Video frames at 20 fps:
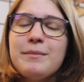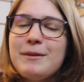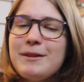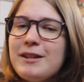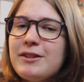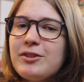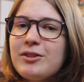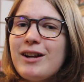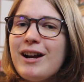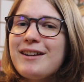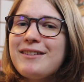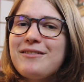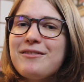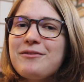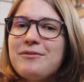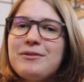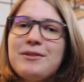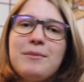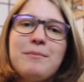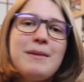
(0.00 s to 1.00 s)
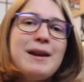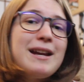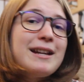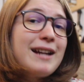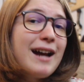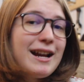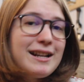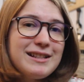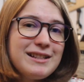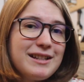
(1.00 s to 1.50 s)
but these are kind of the
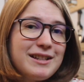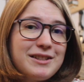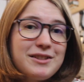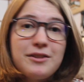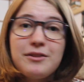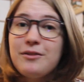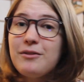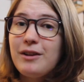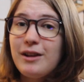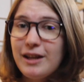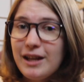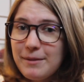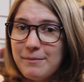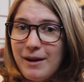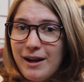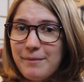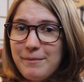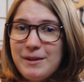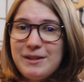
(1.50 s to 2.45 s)
main ideas in my